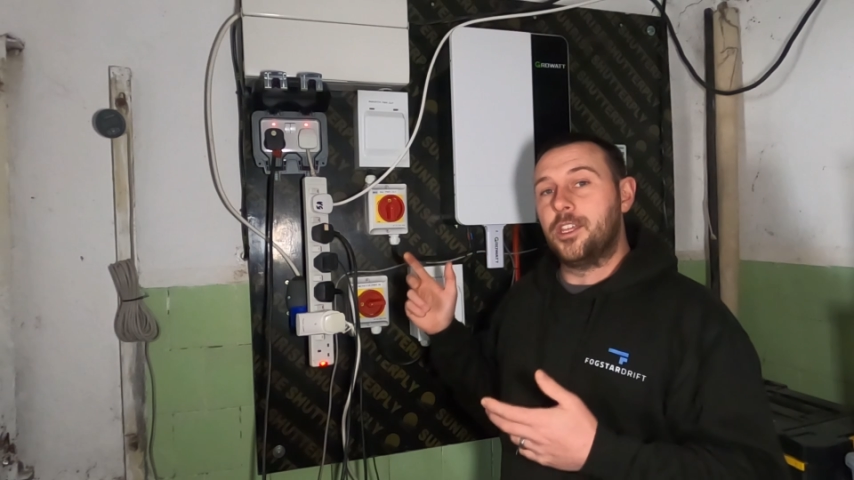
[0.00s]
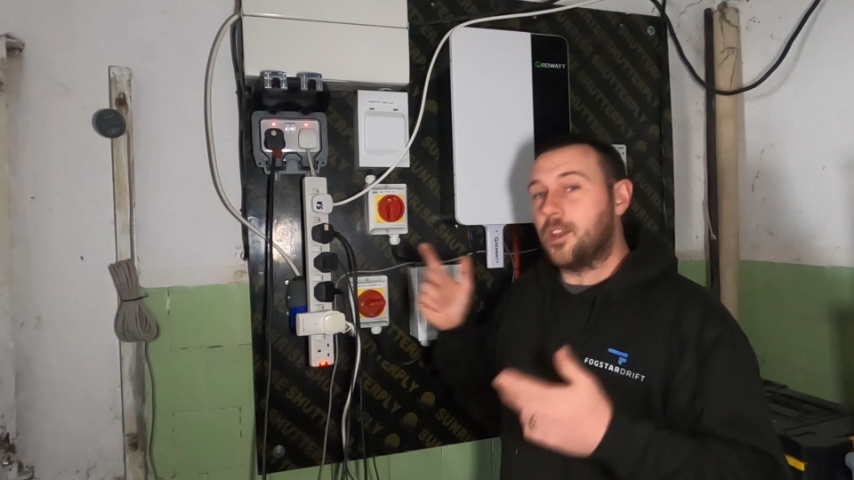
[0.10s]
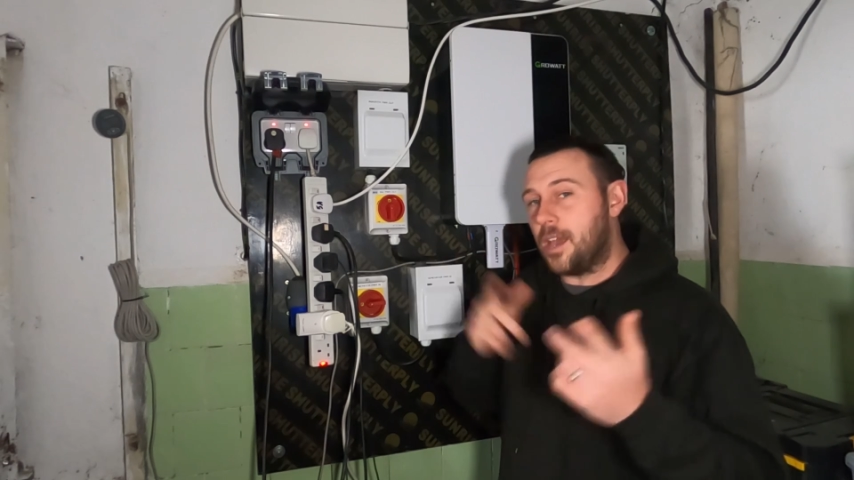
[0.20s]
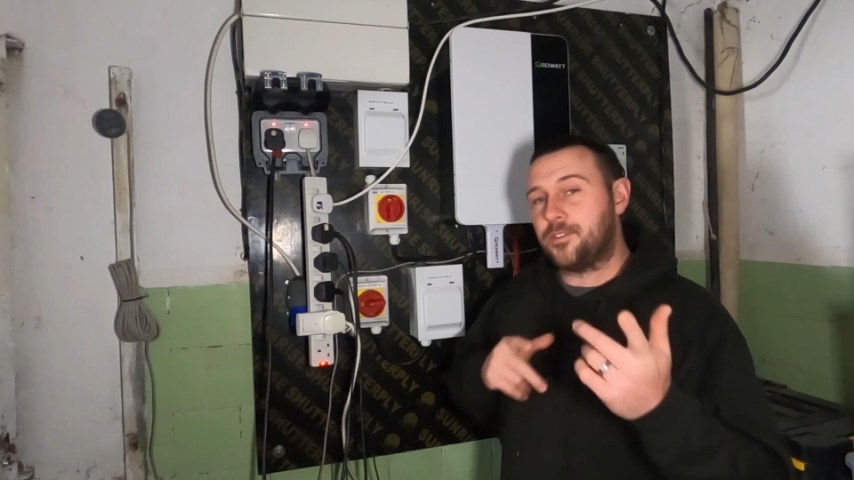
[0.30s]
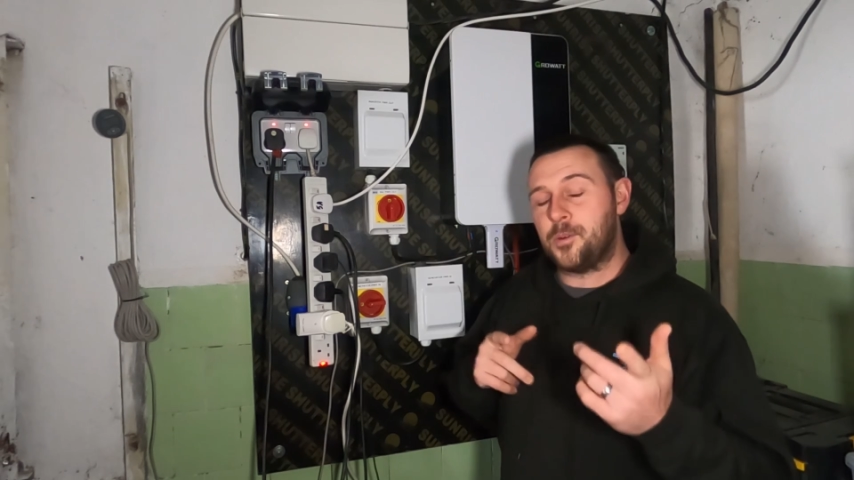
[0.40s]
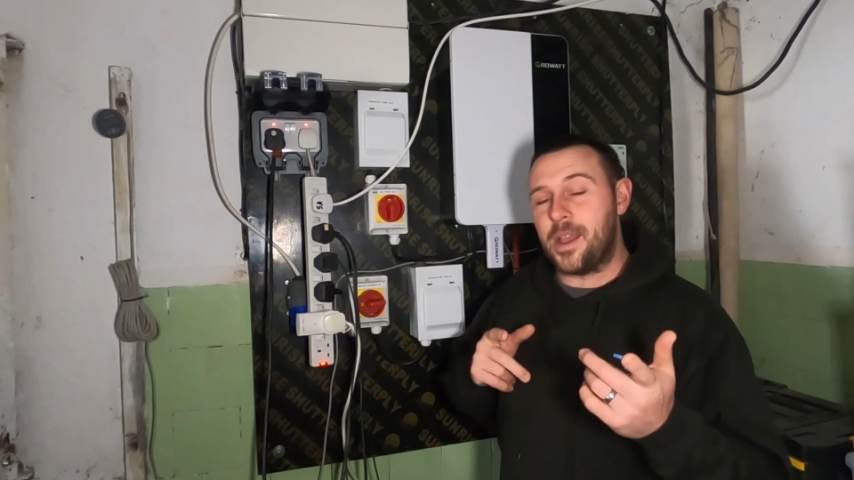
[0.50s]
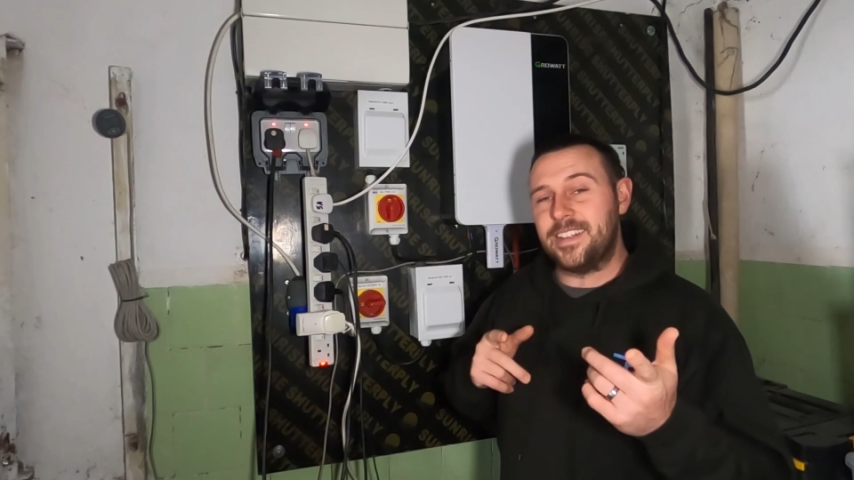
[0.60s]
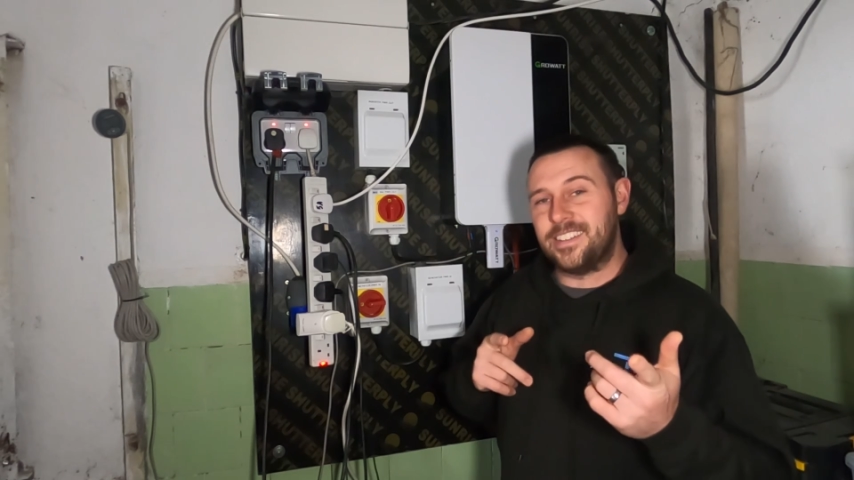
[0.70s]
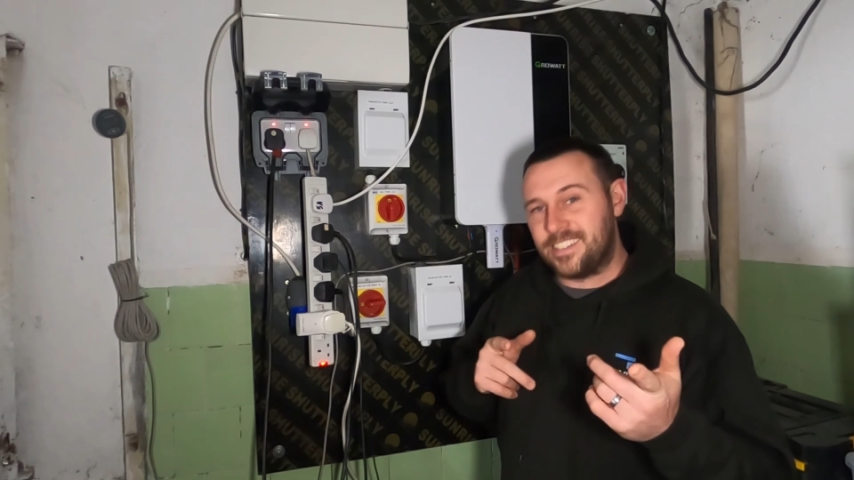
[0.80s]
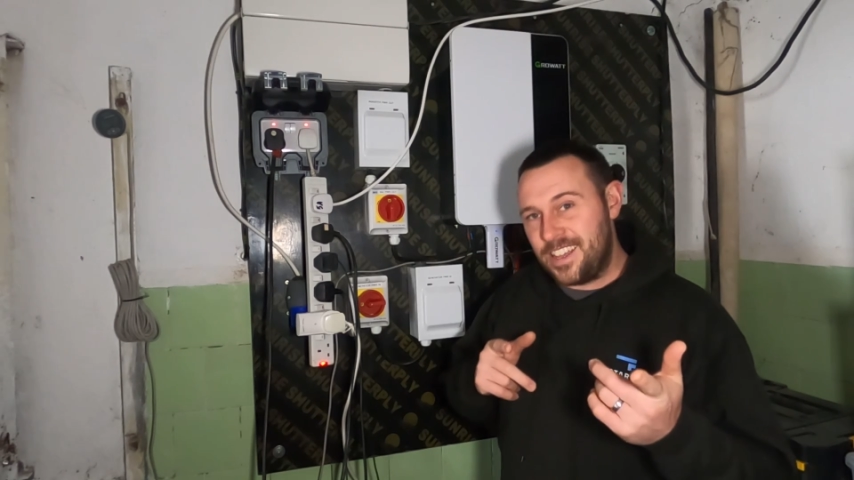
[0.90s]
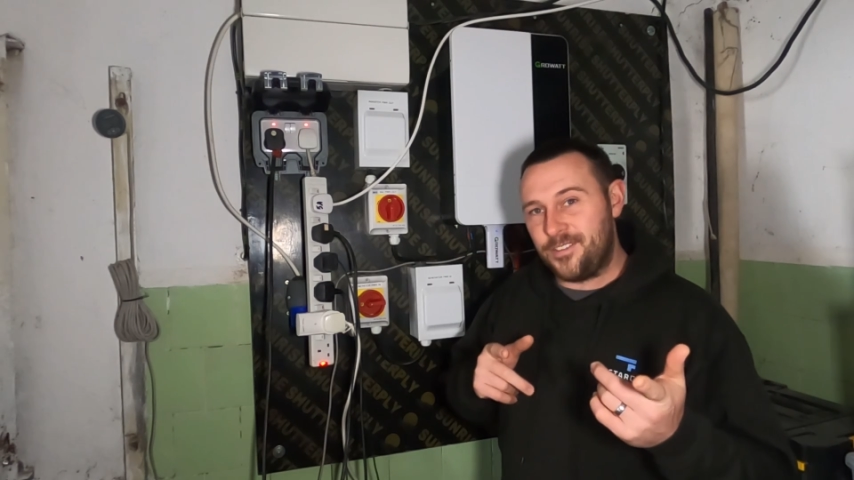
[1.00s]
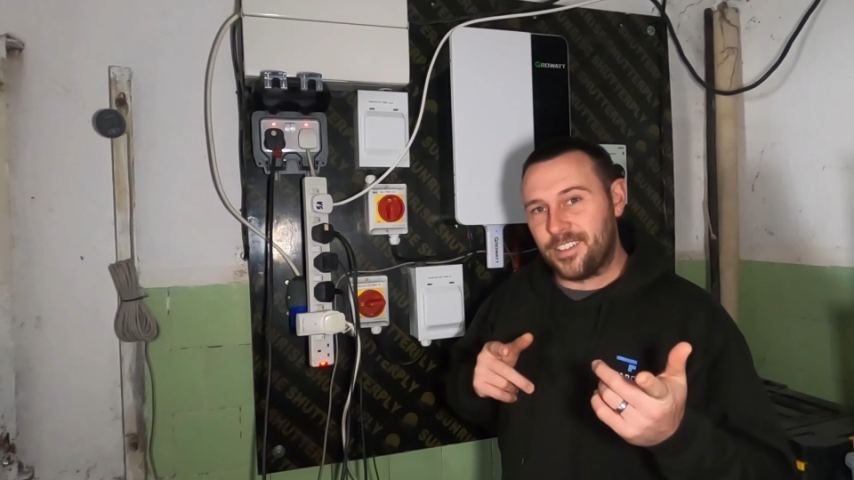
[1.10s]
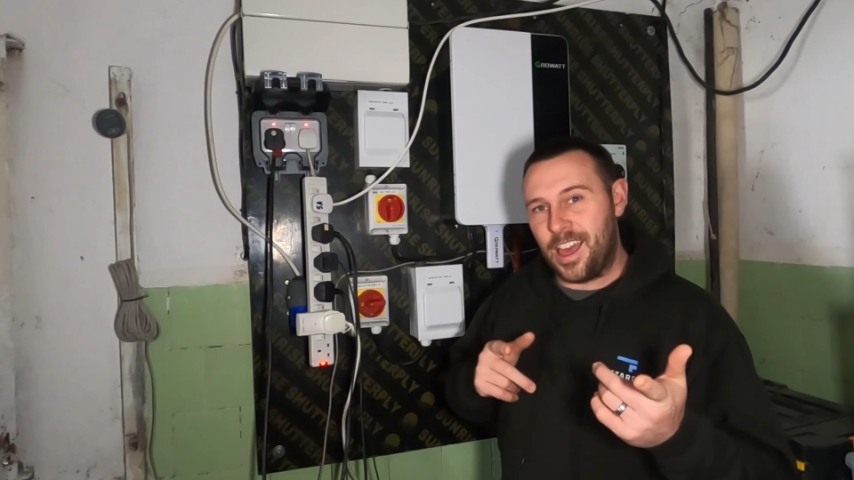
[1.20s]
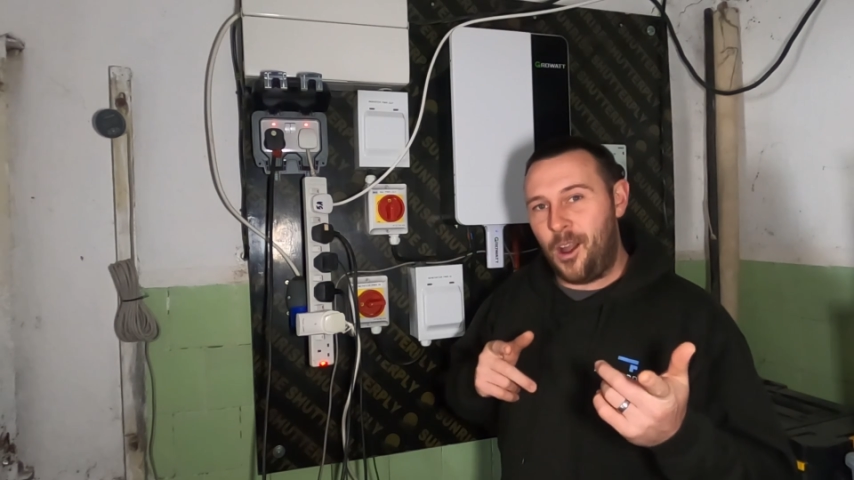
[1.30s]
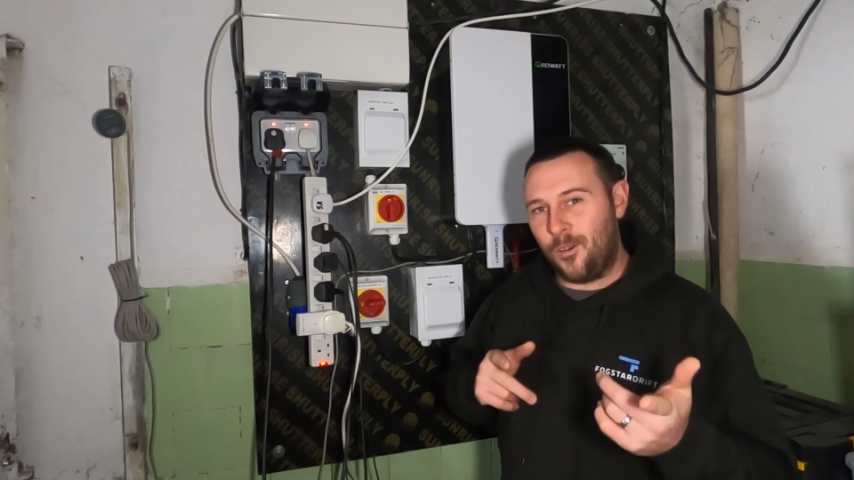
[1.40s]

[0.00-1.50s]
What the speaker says: You'll have to wait and see for that.